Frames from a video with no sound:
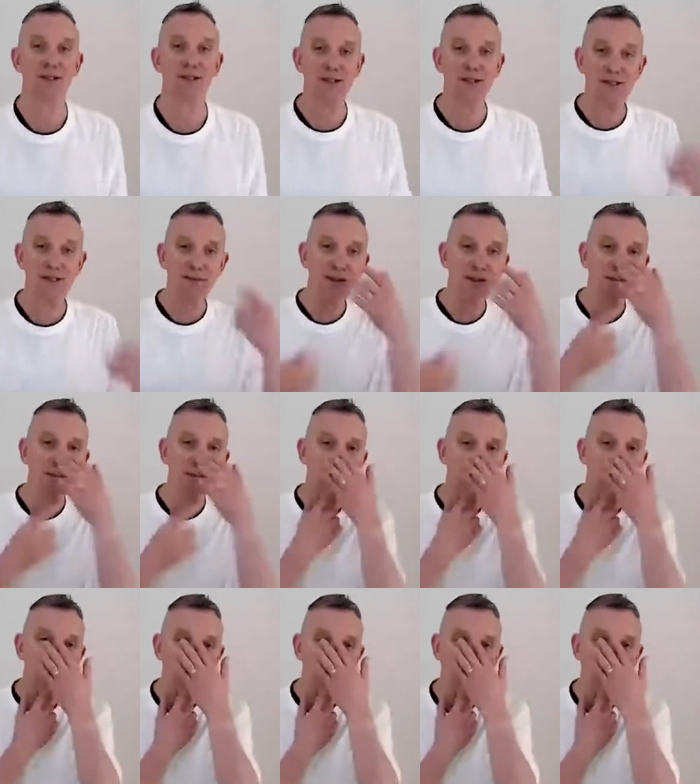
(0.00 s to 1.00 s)
So this is a little bit of
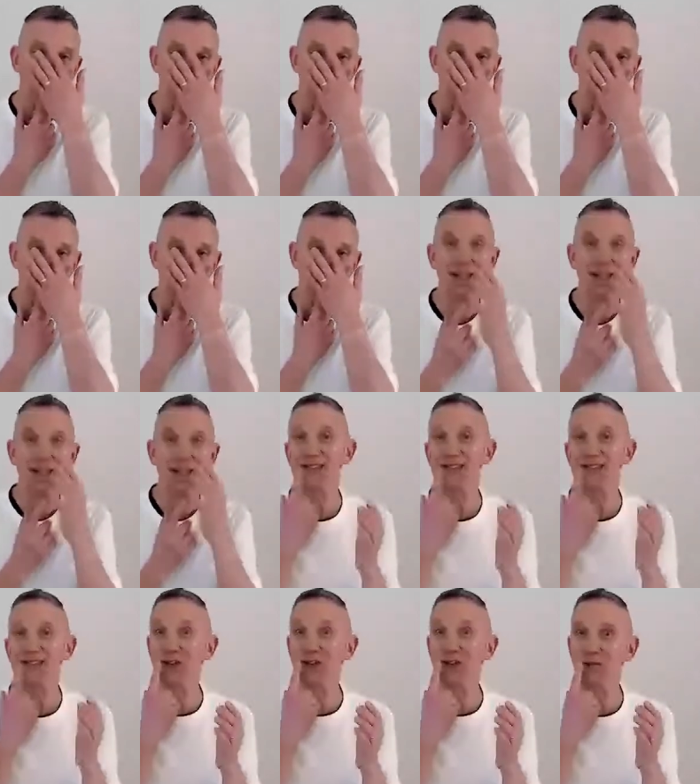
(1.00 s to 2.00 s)
an introduction to that.
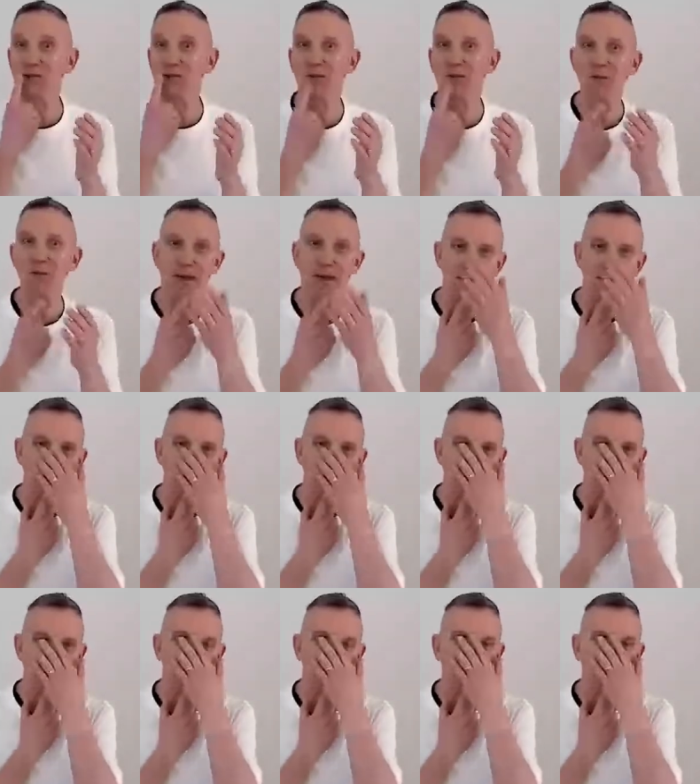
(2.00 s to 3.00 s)
Tongue on the roof of the mouth,
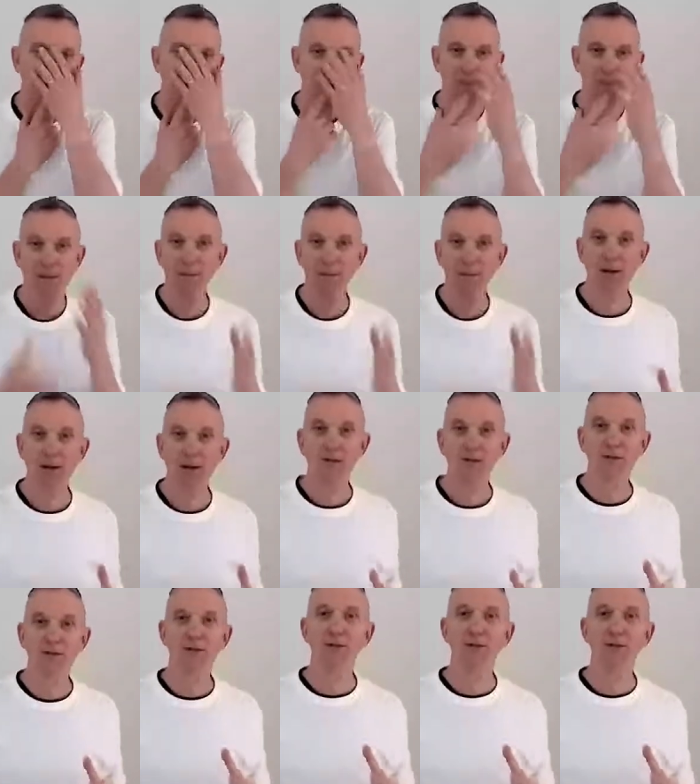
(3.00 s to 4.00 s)

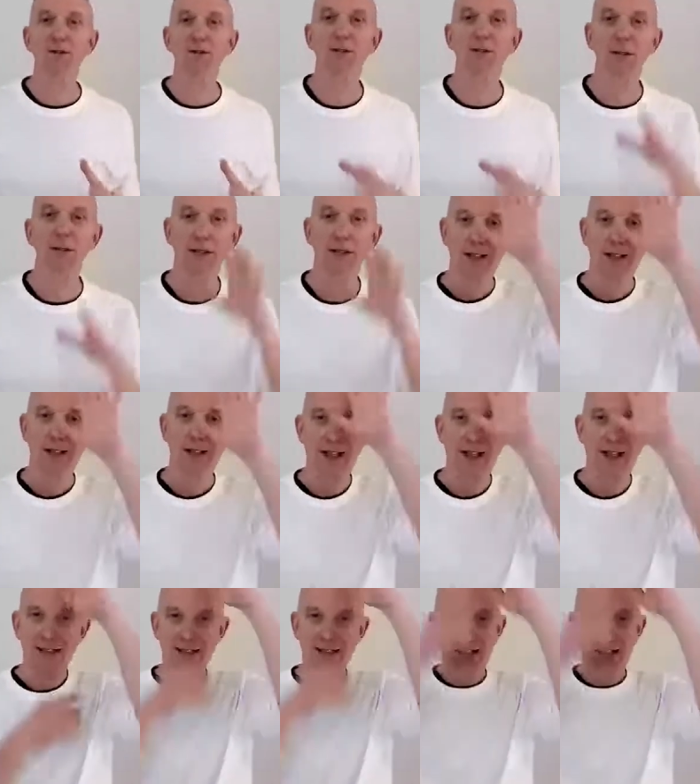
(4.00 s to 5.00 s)
pelvic floor
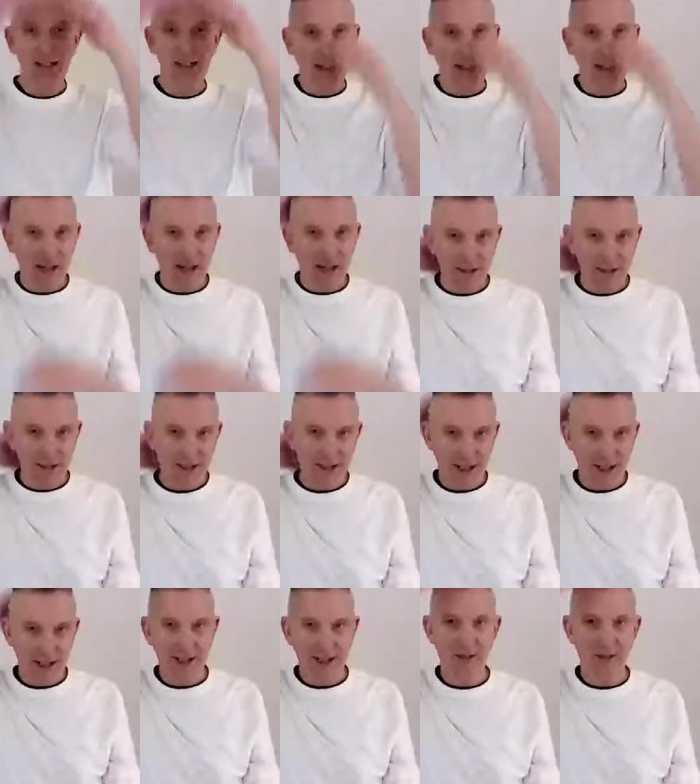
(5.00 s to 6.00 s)
connecting, and then
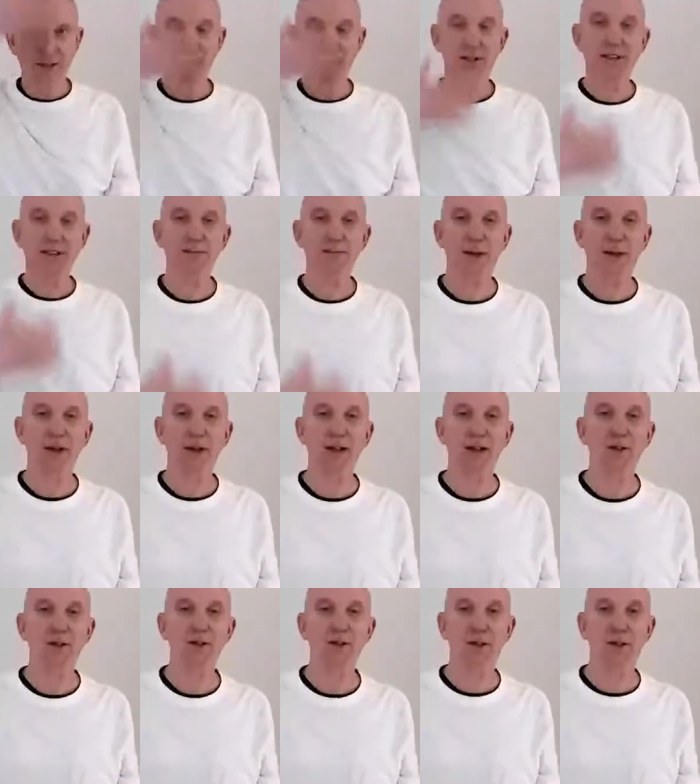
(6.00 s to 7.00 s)
connecting through the spine
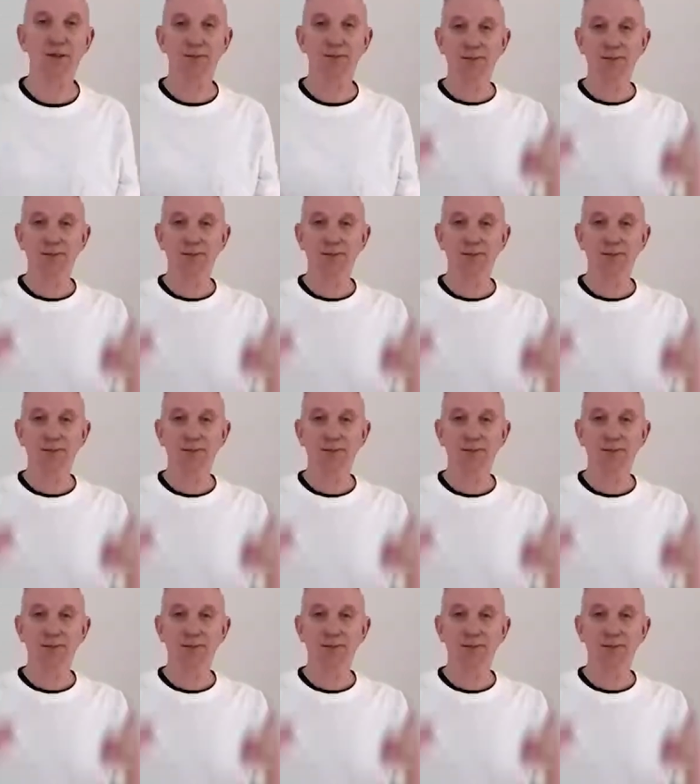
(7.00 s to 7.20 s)
and the front.